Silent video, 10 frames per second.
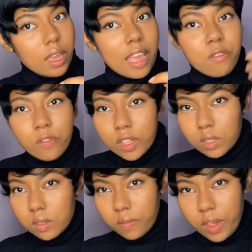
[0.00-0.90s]
It
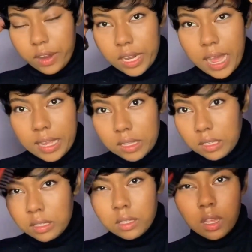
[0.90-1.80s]
feels very
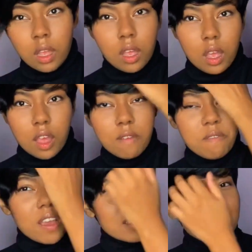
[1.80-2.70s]
nice,
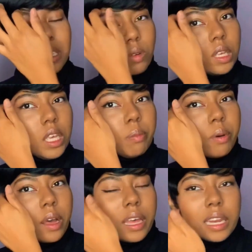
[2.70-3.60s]
very silky,
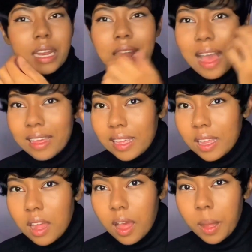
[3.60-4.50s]
but not
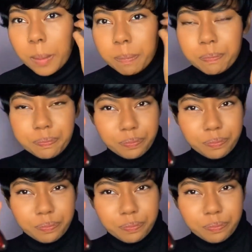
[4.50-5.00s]
in,